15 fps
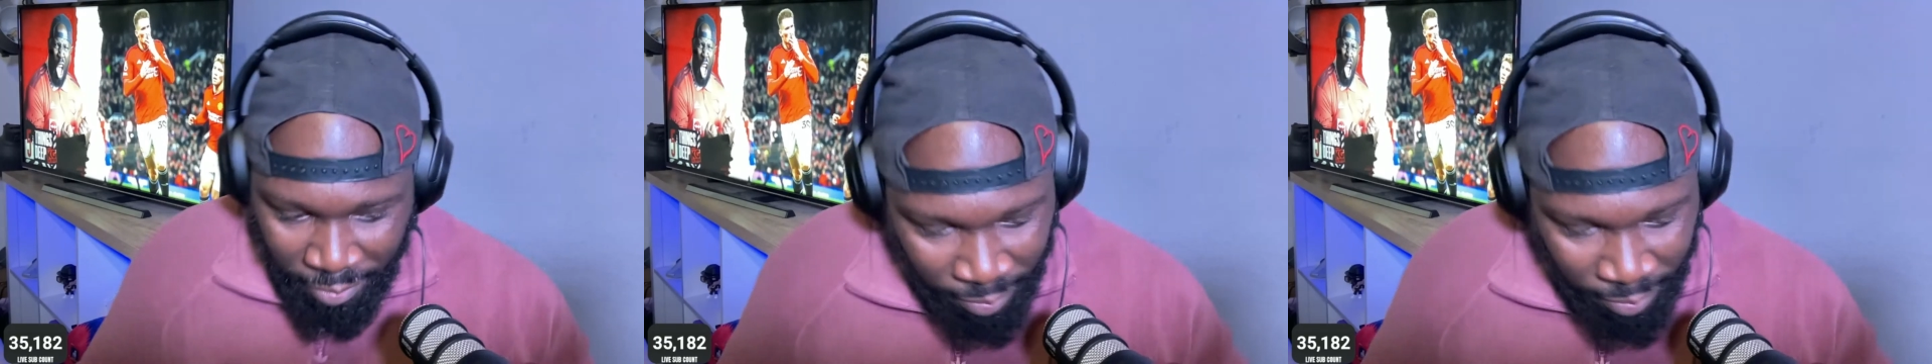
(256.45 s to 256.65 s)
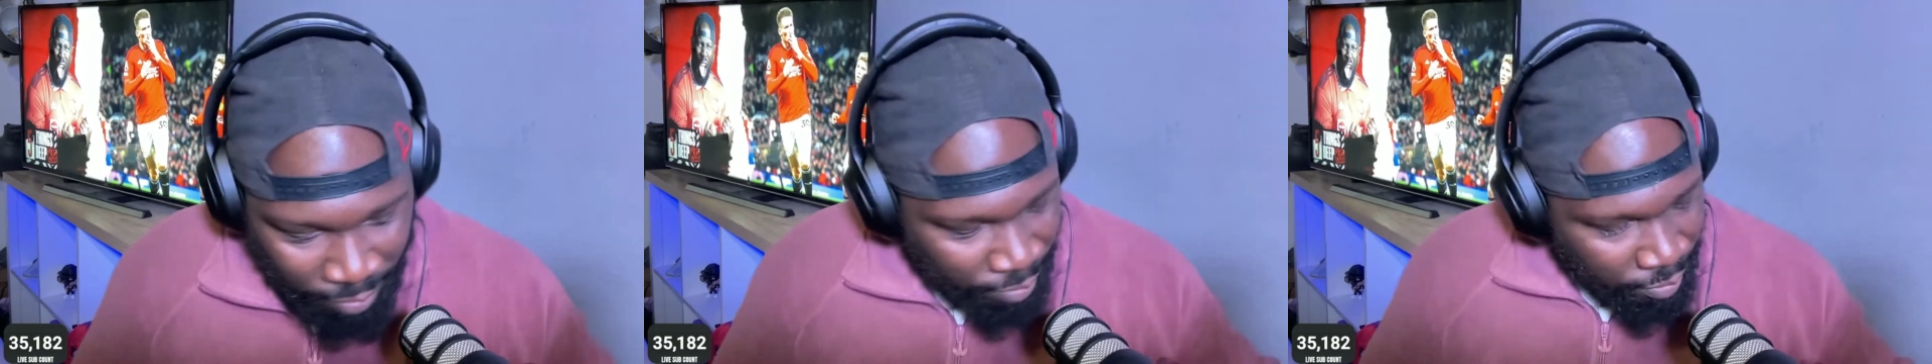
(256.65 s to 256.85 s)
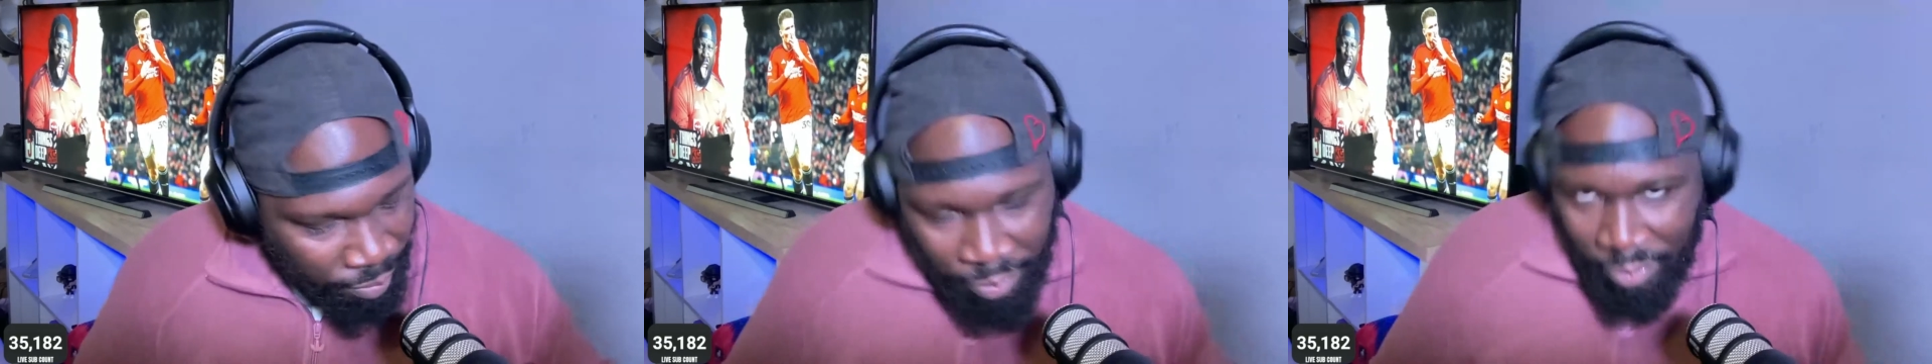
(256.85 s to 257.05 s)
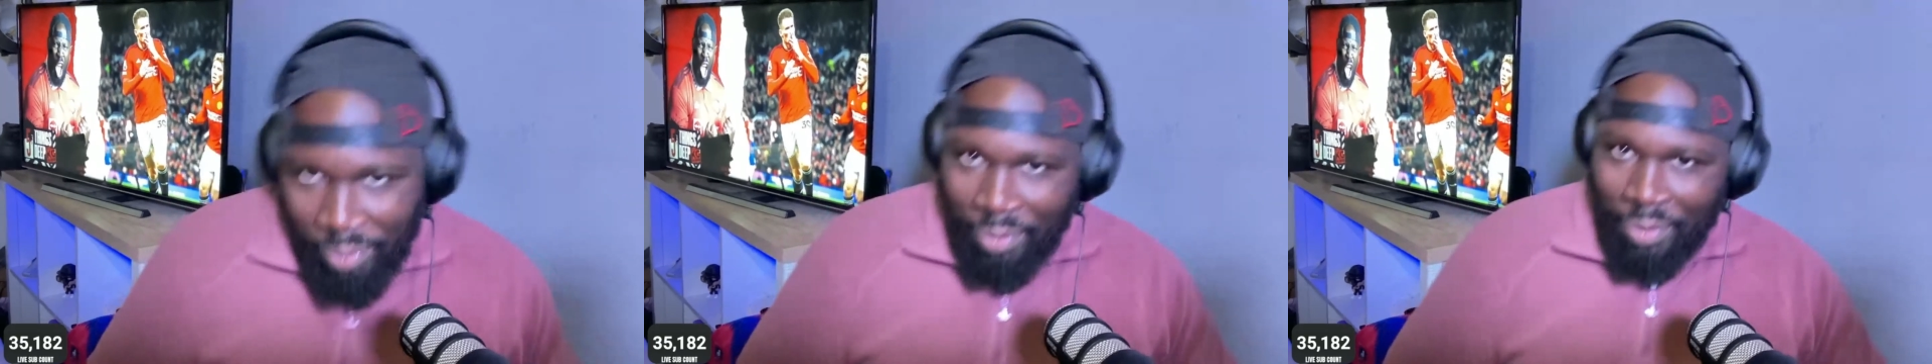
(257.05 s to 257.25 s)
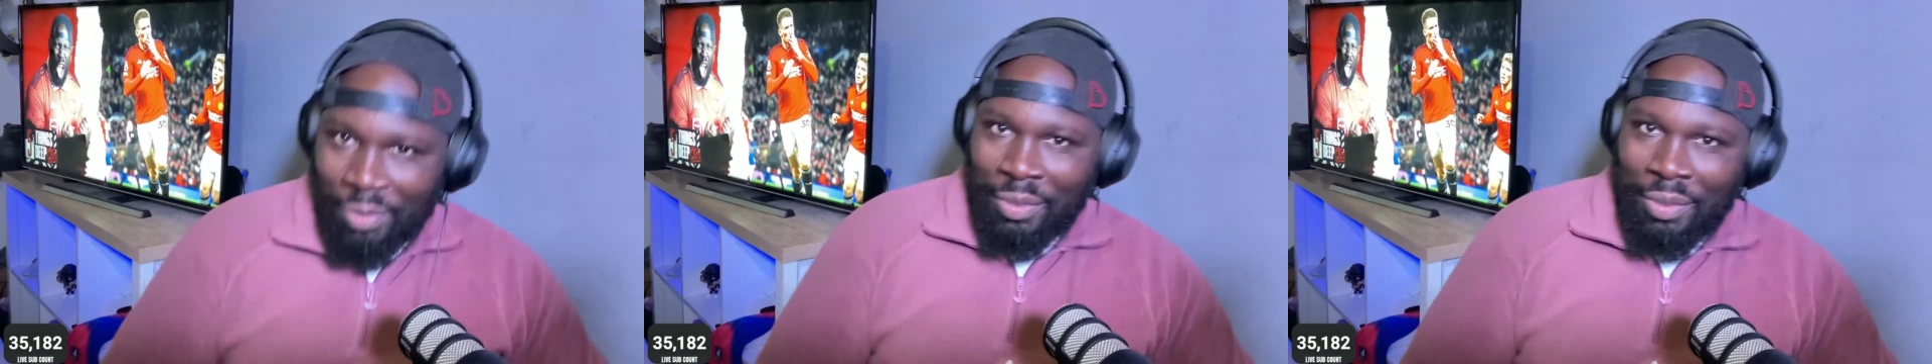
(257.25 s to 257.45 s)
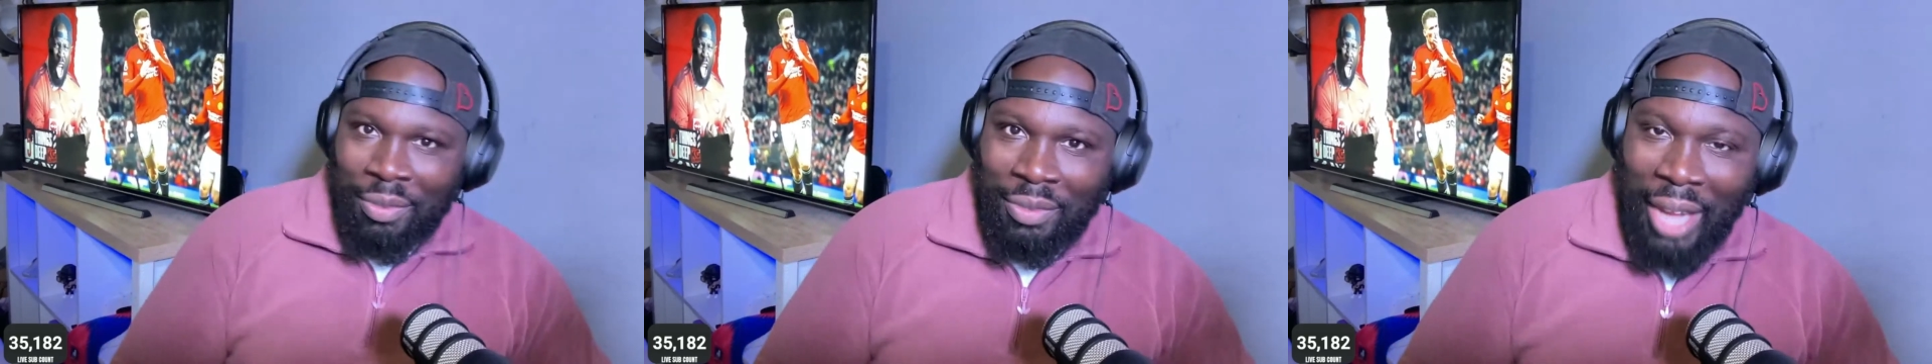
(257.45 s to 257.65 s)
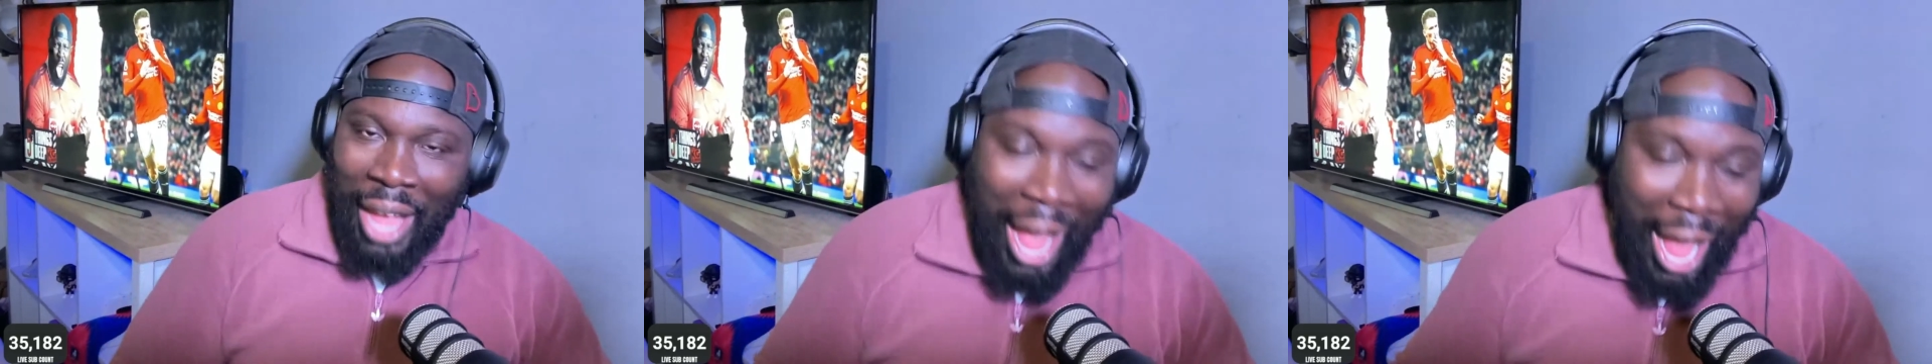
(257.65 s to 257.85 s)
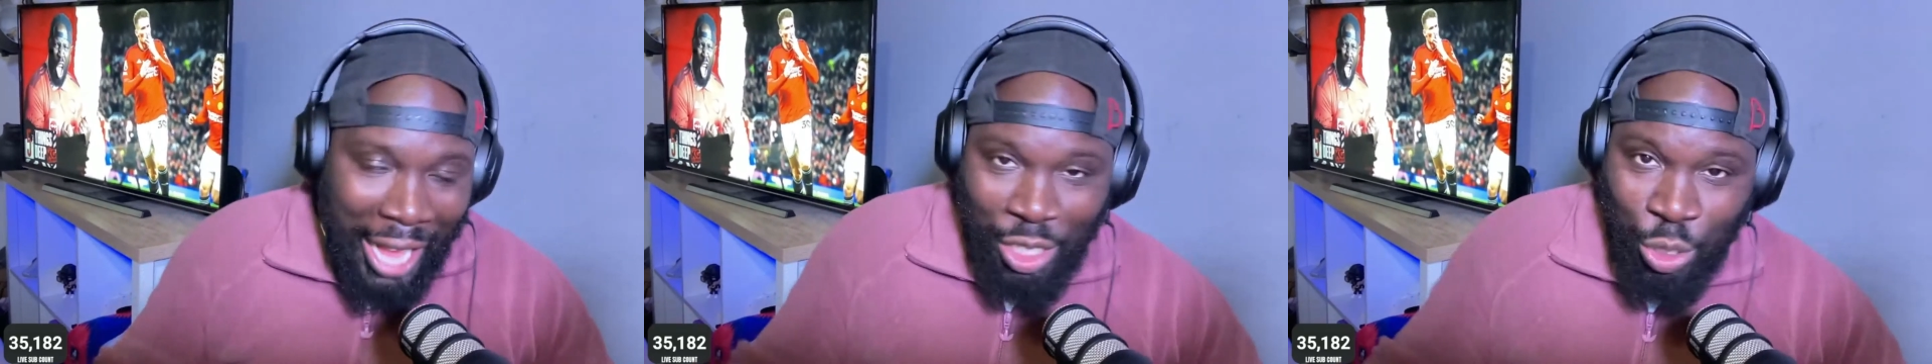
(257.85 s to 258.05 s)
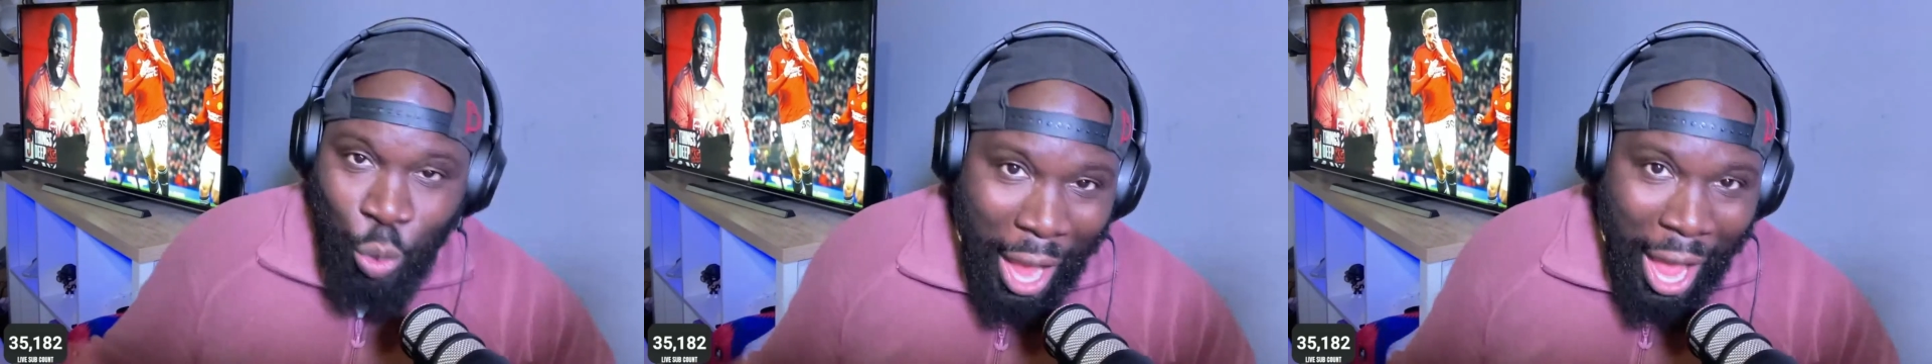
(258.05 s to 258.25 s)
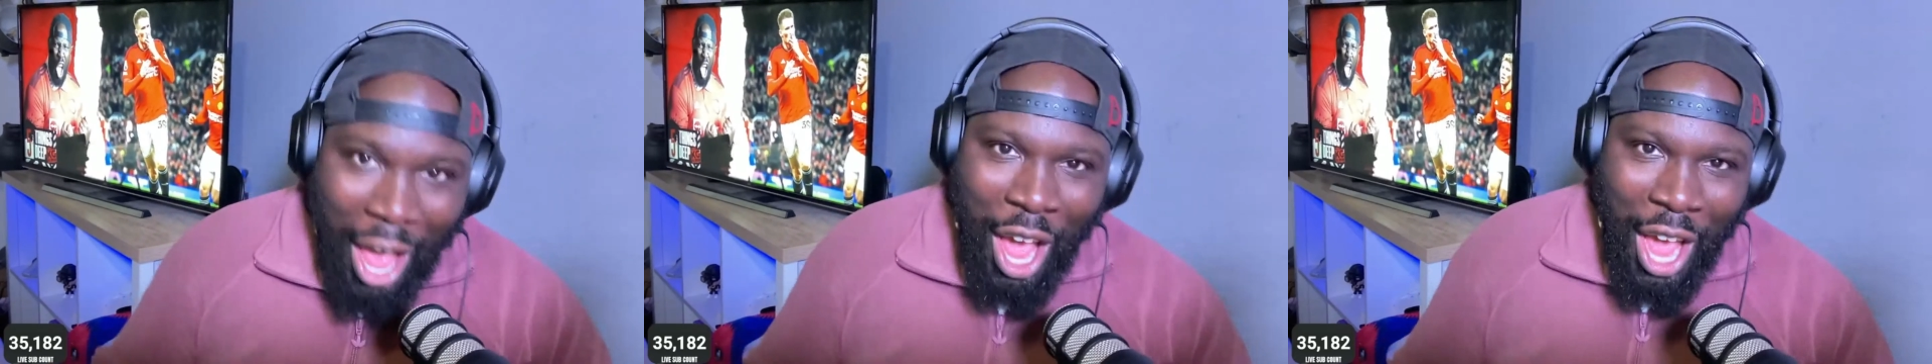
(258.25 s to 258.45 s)
I swear
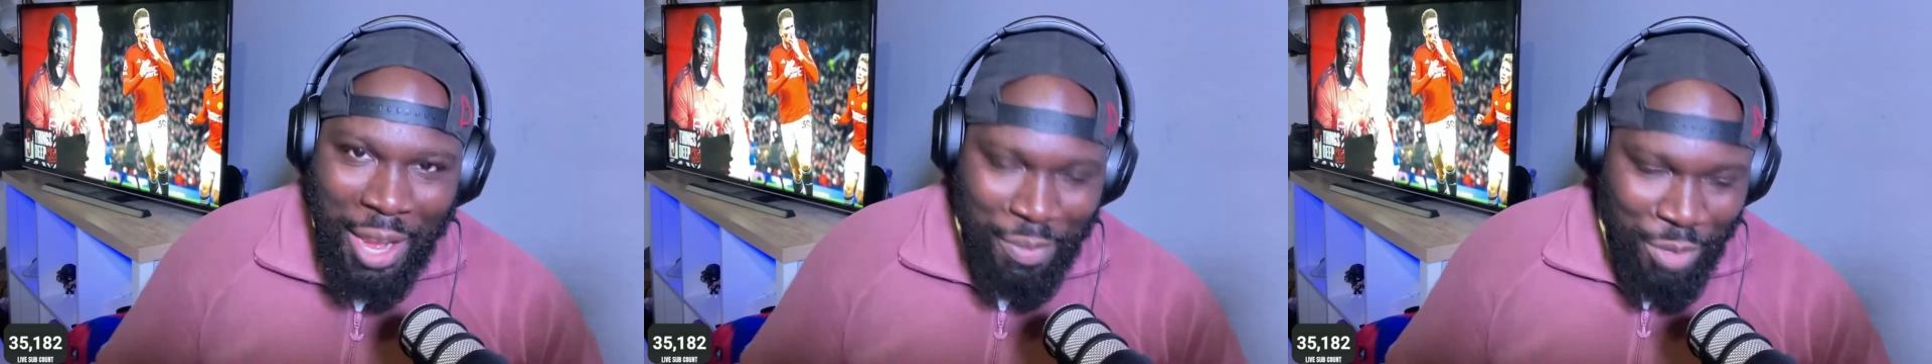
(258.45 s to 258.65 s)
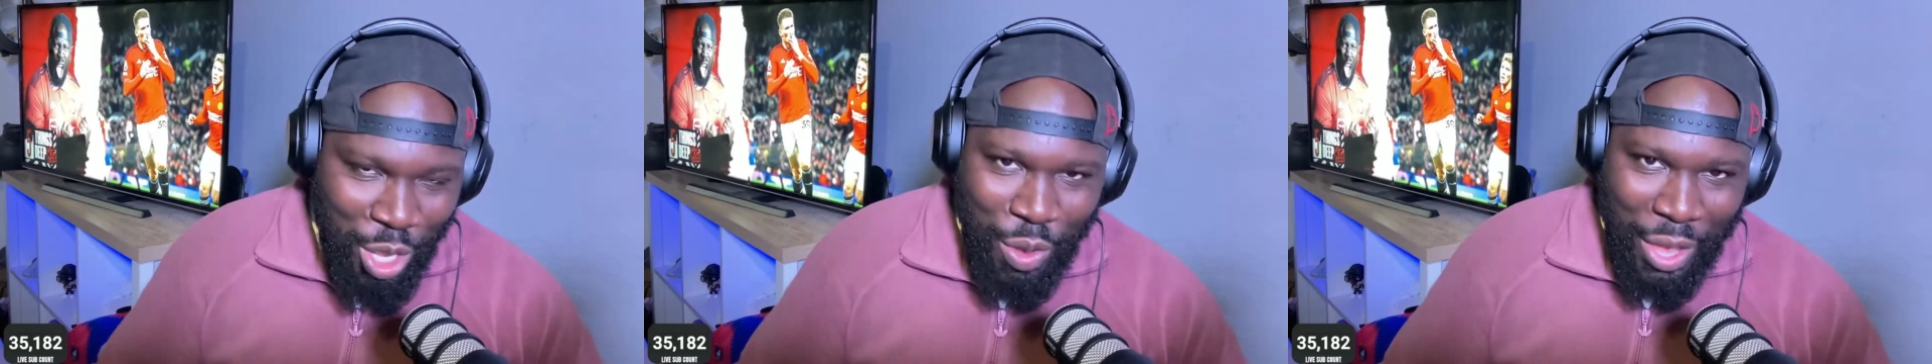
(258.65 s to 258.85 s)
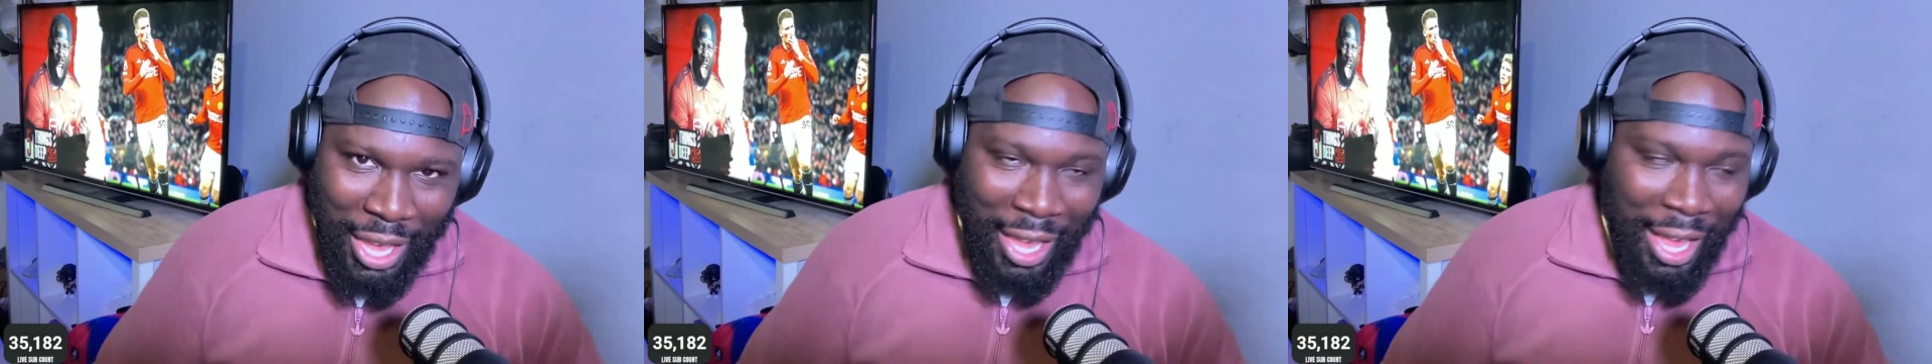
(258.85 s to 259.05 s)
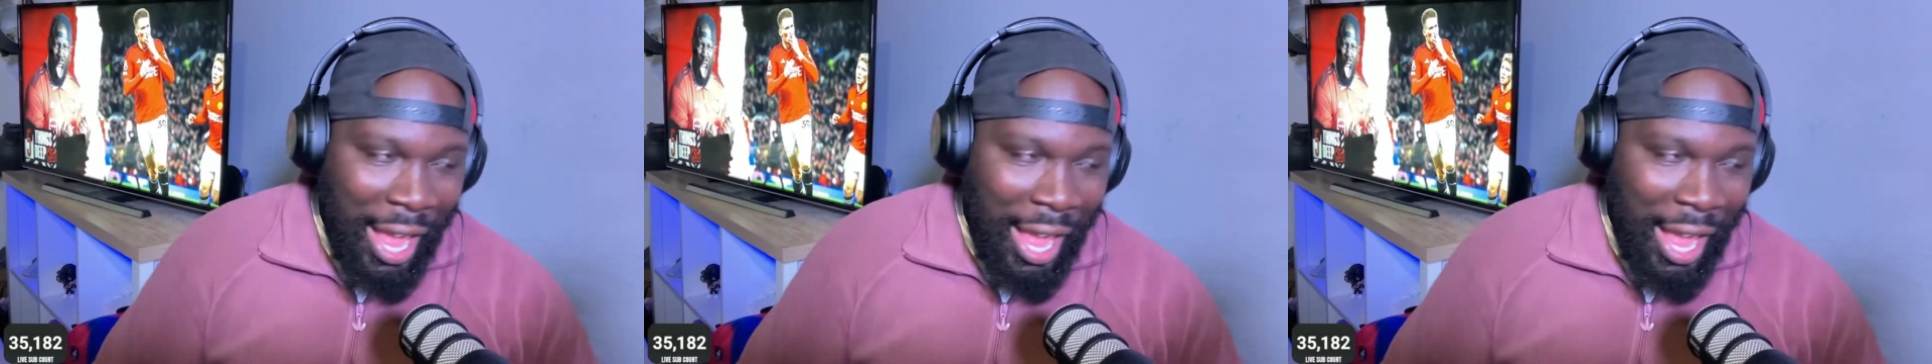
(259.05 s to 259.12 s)
I heard him do it.